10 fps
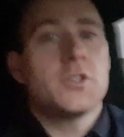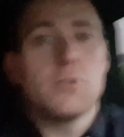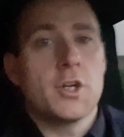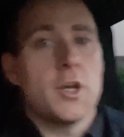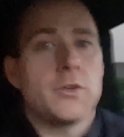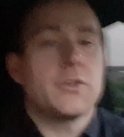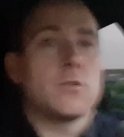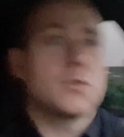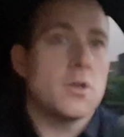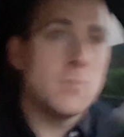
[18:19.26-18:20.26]
You can only
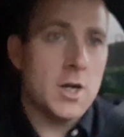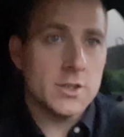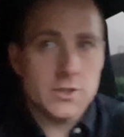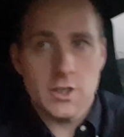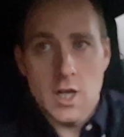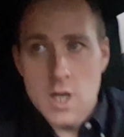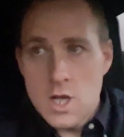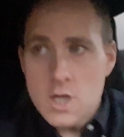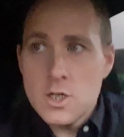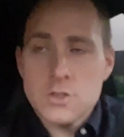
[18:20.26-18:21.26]
do so much.
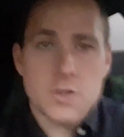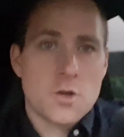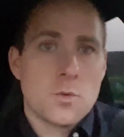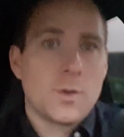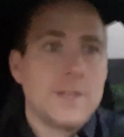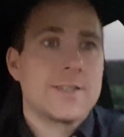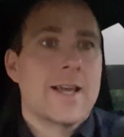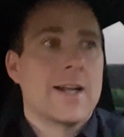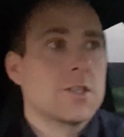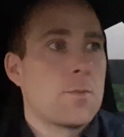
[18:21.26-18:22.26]
So we need to
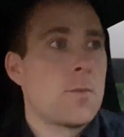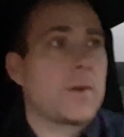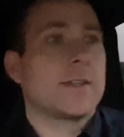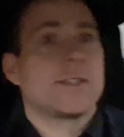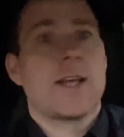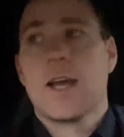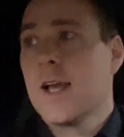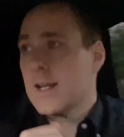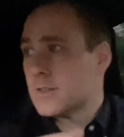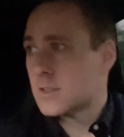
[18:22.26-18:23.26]
catch up a bit today,
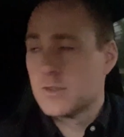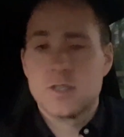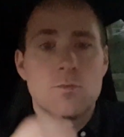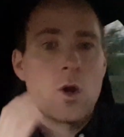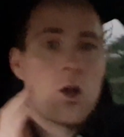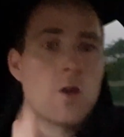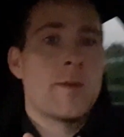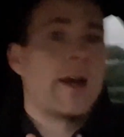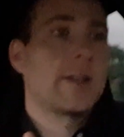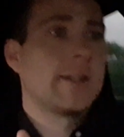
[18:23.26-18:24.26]
hence the reason why I'm
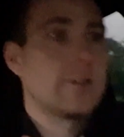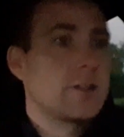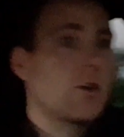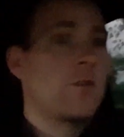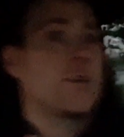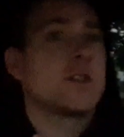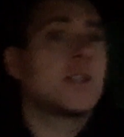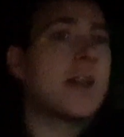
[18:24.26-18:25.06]
heading into the office